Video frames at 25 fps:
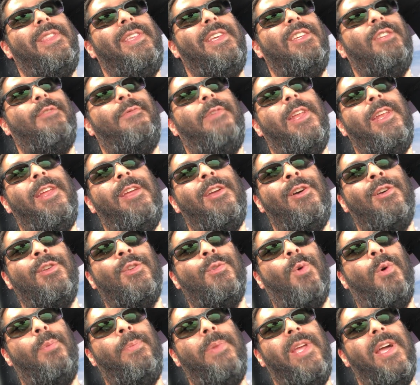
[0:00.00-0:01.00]
These
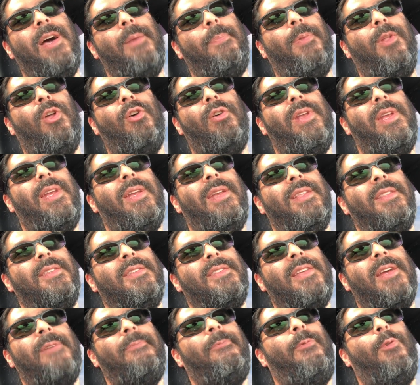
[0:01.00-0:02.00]
videos will be uploaded in
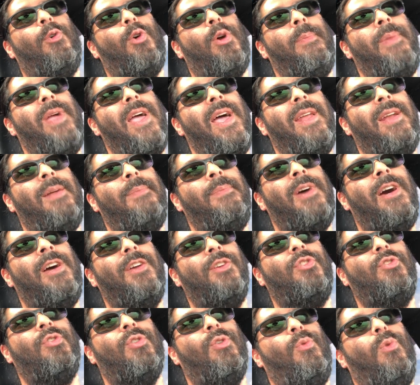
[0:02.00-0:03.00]
some format, I'm
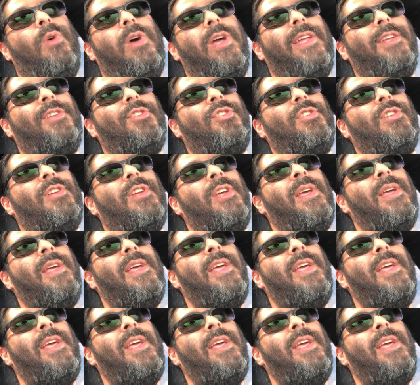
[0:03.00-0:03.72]
not sure which.